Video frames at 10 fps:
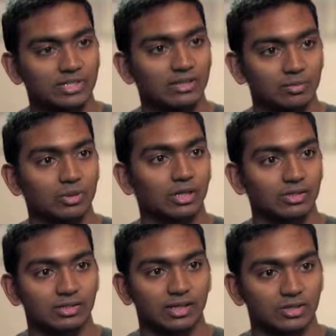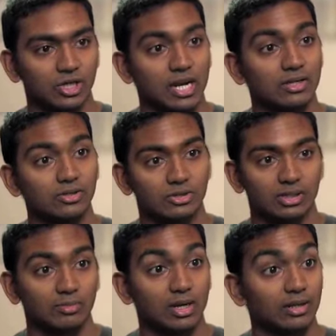seen the biggest change
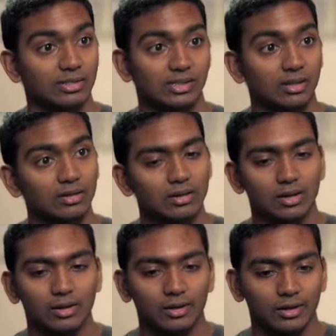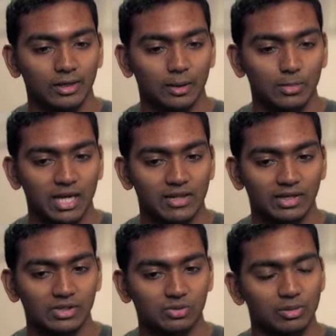in my skin. And I
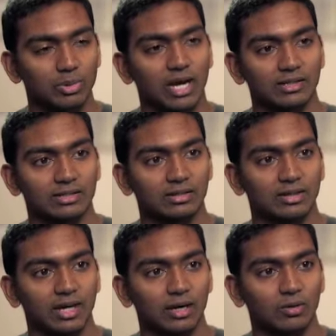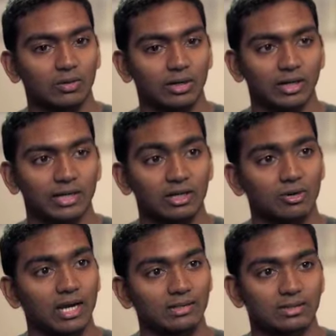think it's really impacted how I
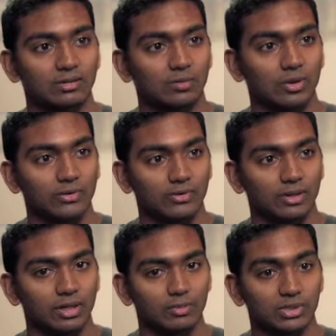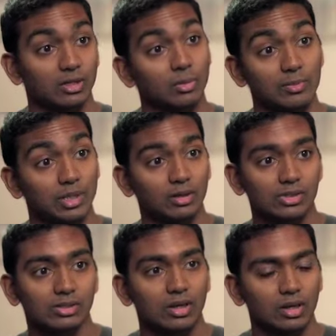interact with some of my
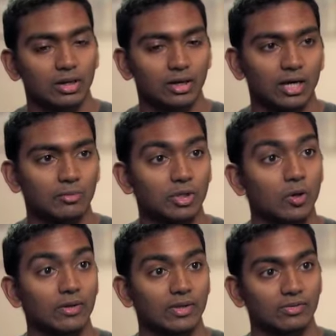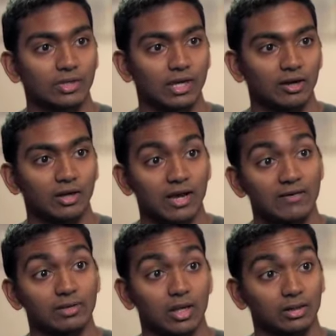peers. Knowing that they
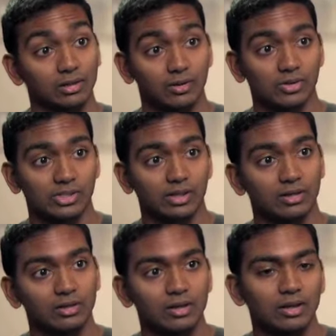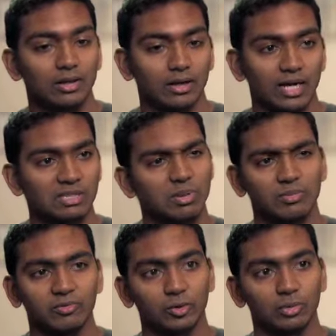have a lot of clearer skin has made
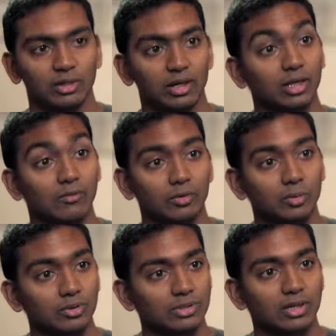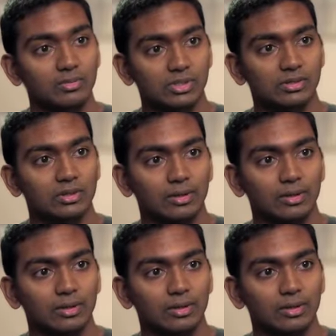me feel a bit uncomfortable at times.